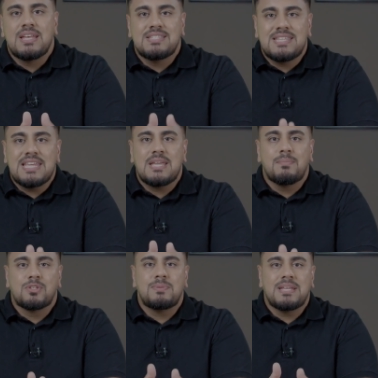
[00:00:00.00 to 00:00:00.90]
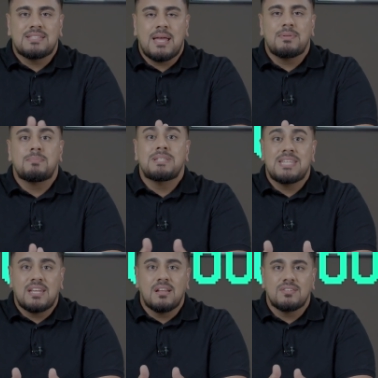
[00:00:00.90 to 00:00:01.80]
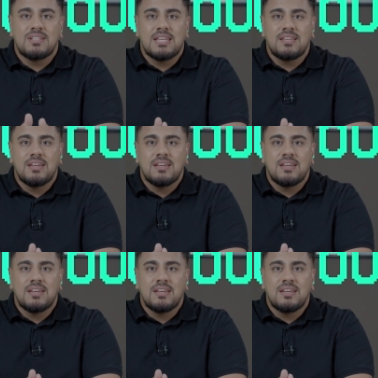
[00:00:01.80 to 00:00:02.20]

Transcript: staking must be examined meticulously.